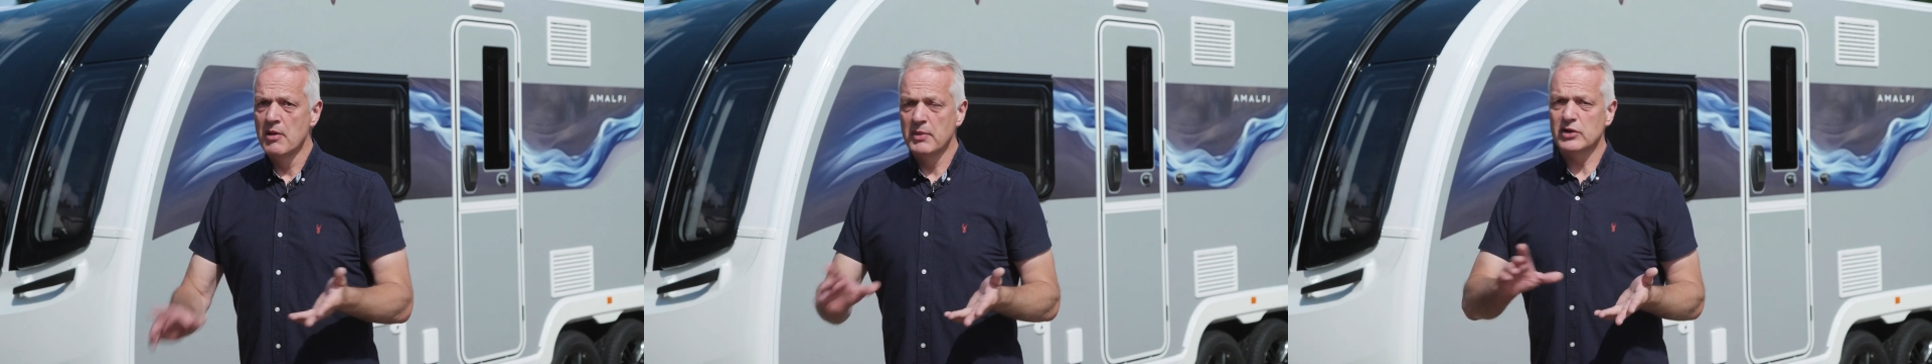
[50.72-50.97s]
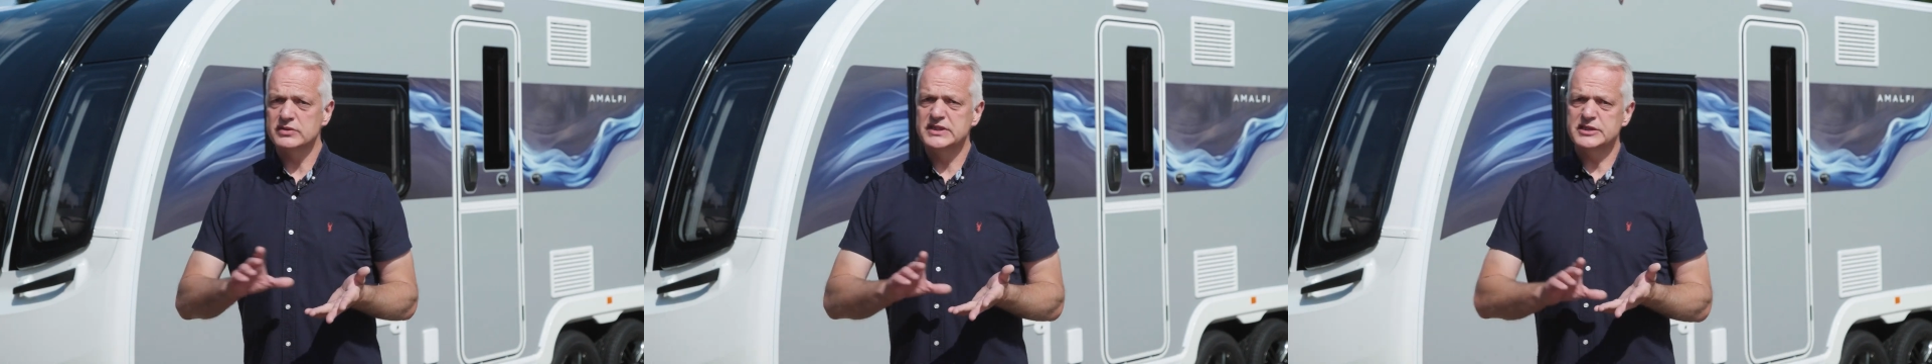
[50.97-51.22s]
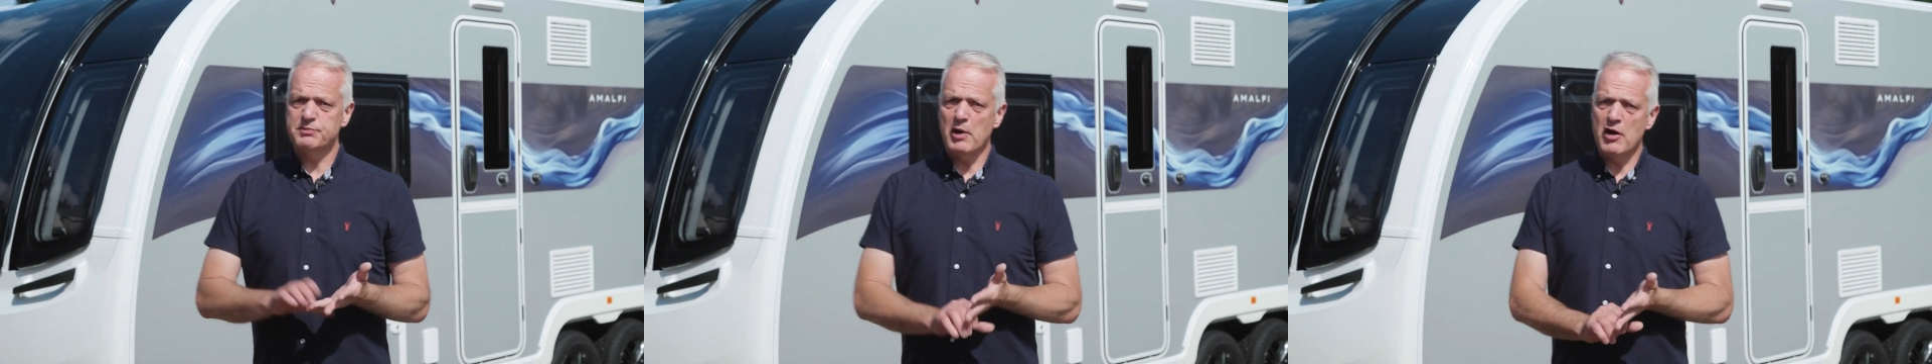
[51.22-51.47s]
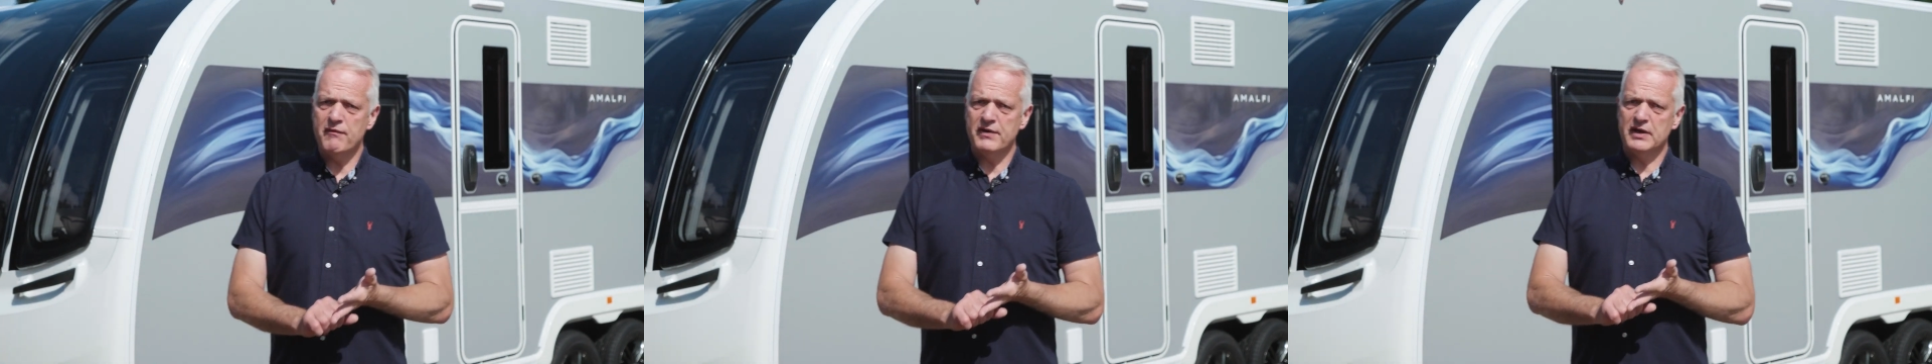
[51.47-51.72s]
because it's
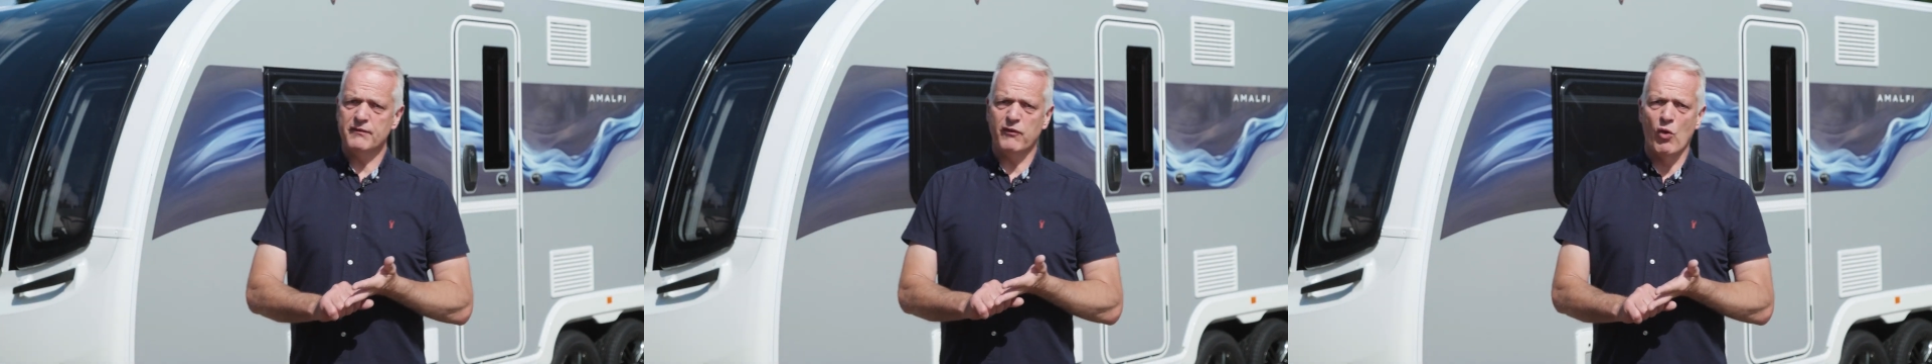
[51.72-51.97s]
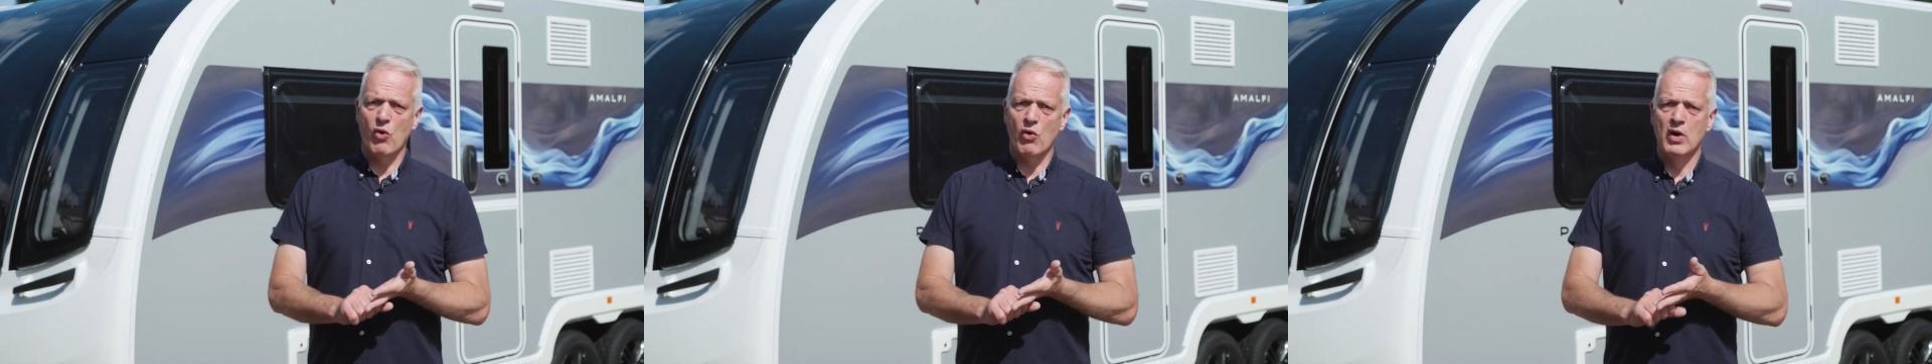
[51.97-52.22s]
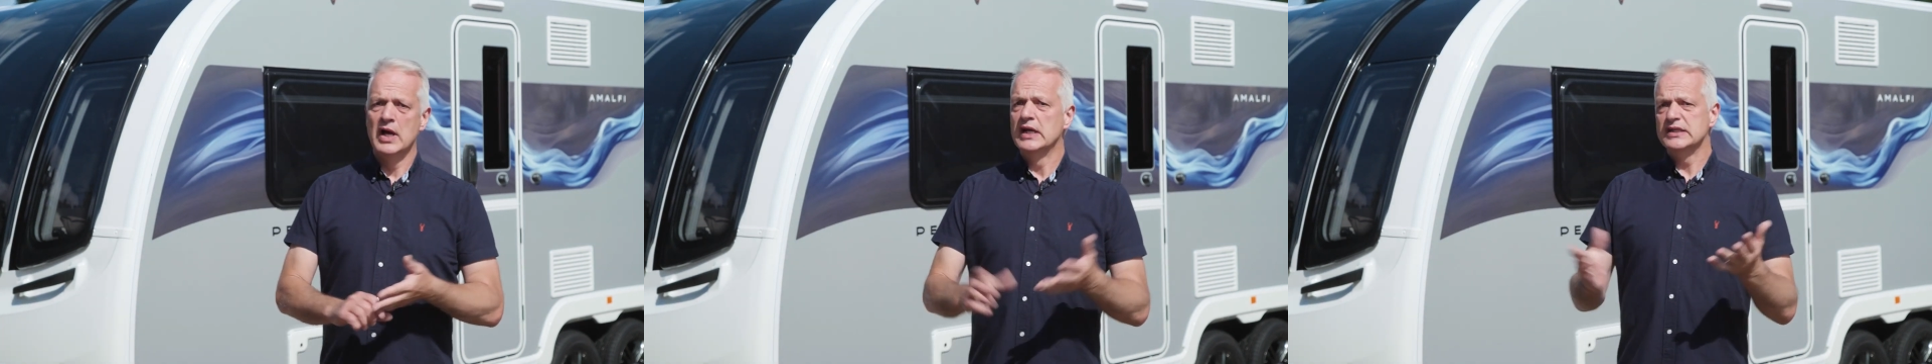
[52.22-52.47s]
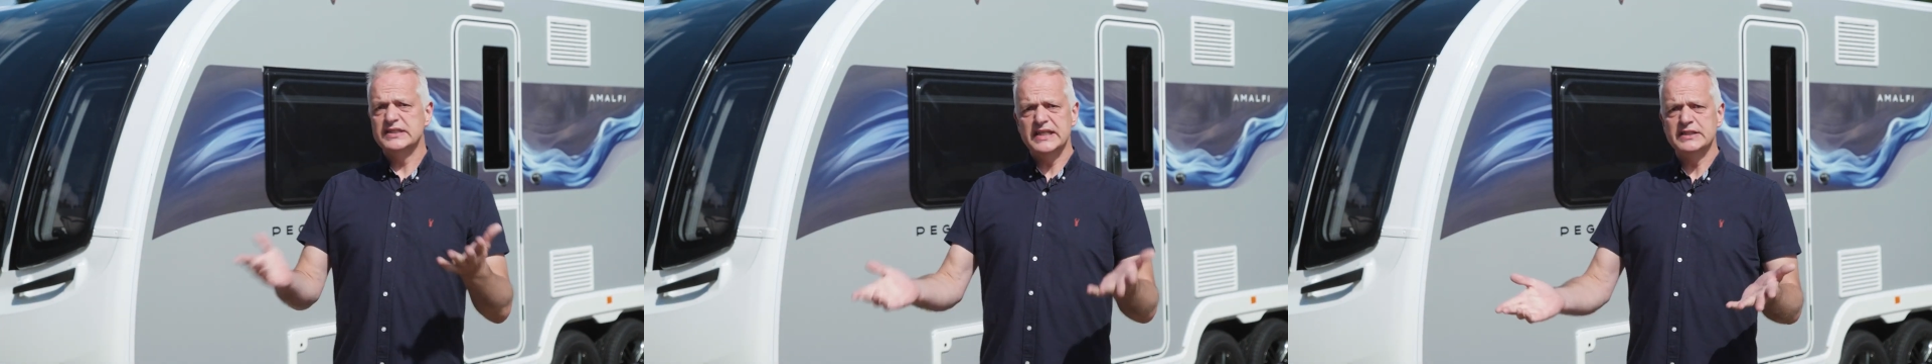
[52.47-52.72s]
perfect for
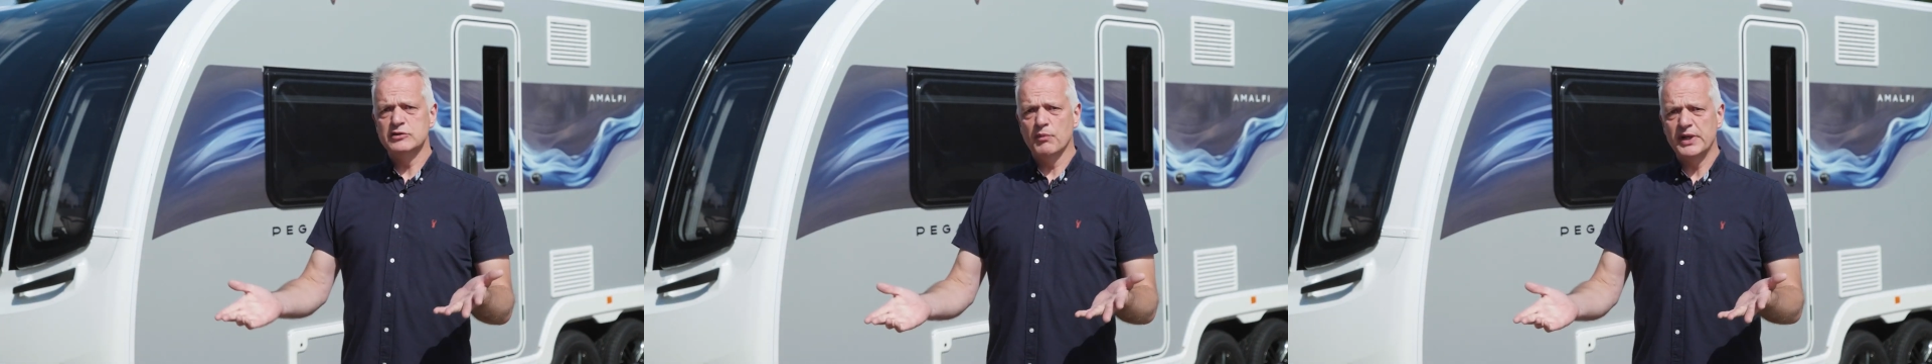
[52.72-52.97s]
seasonal